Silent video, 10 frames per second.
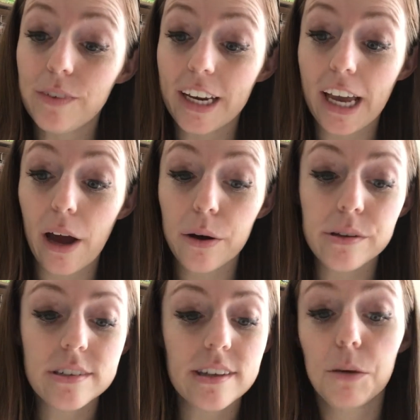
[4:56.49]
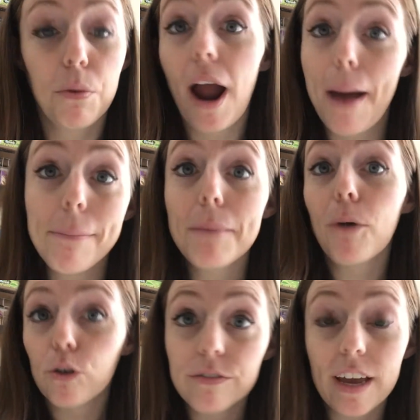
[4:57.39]
videos to prep and
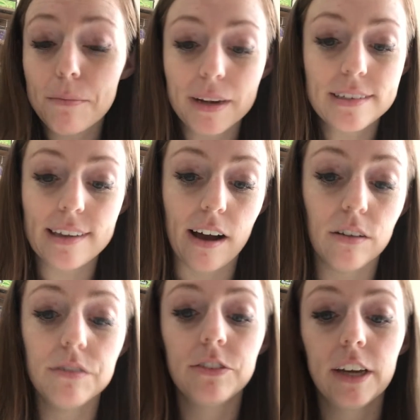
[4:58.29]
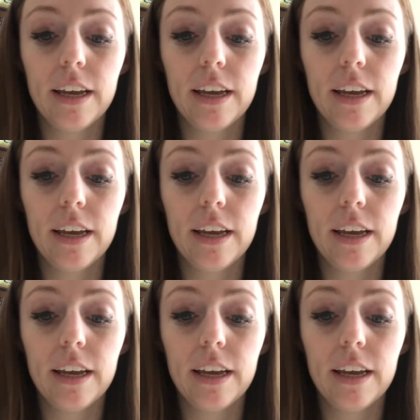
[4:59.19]
motivate myself.